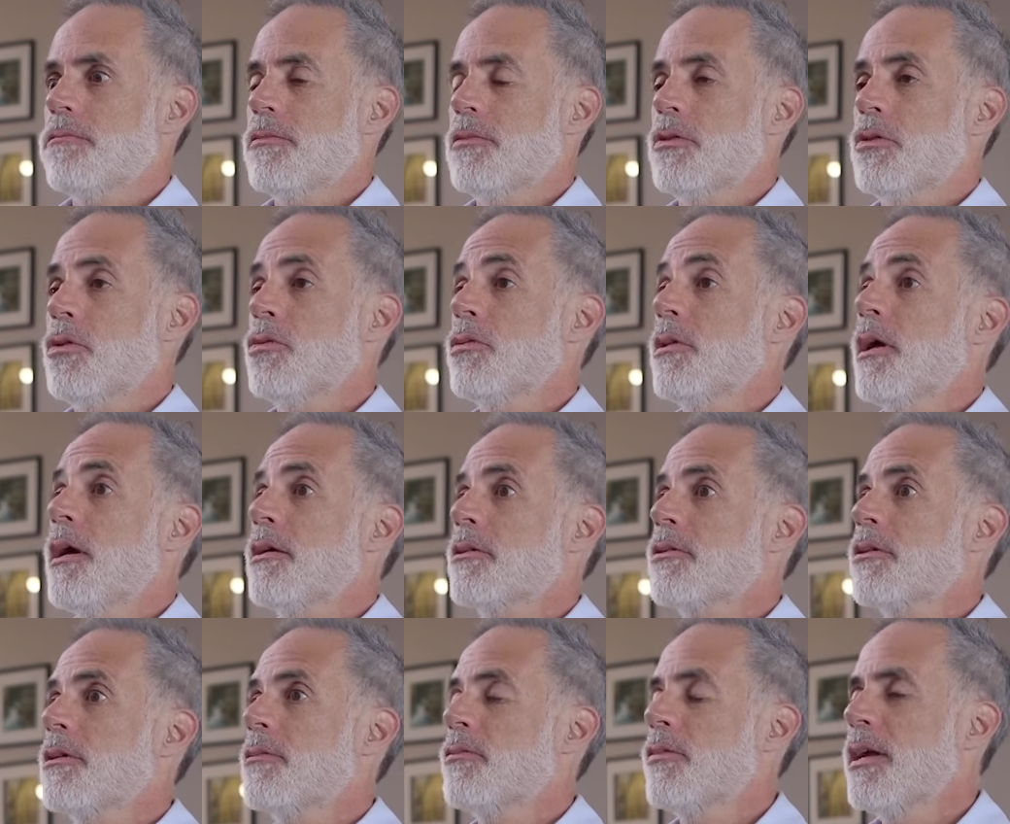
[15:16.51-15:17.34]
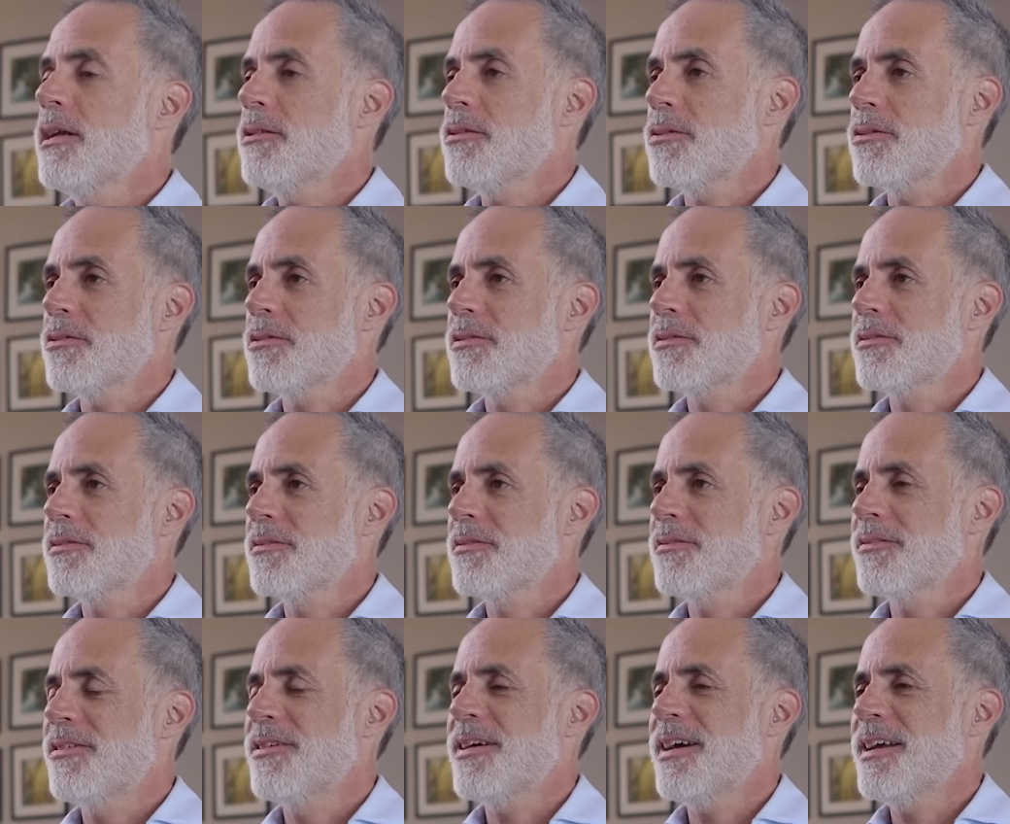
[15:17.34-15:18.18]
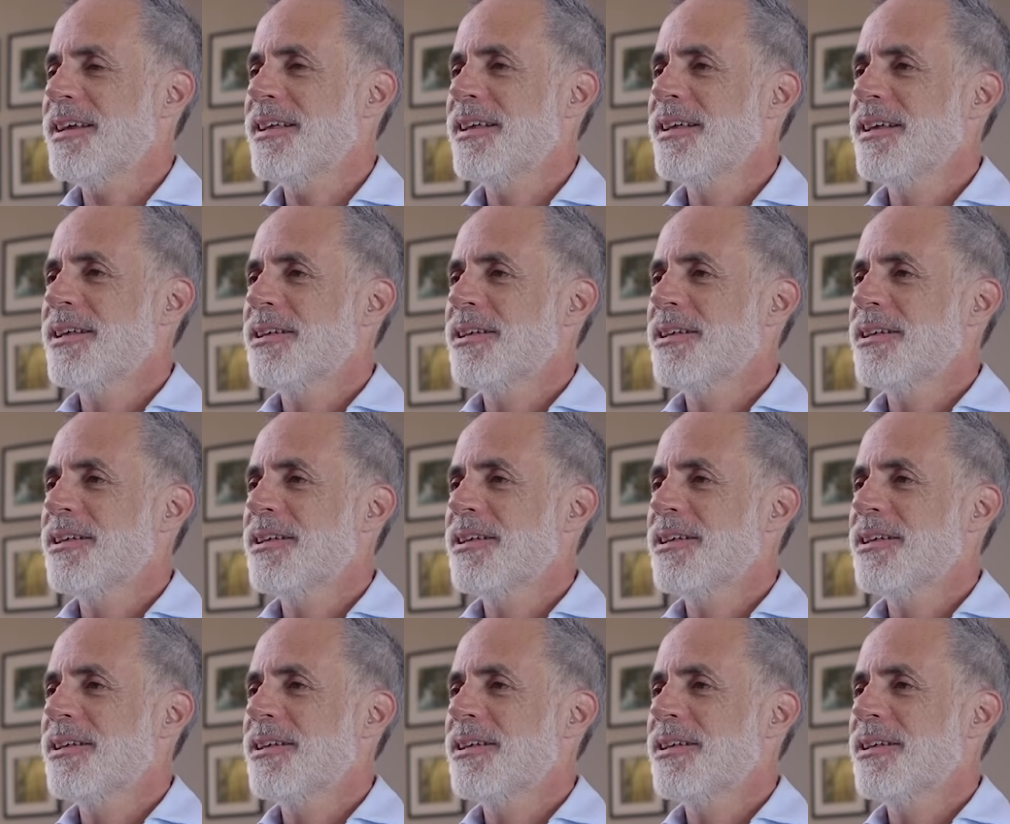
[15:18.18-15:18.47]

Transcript: do long-term rentals, right?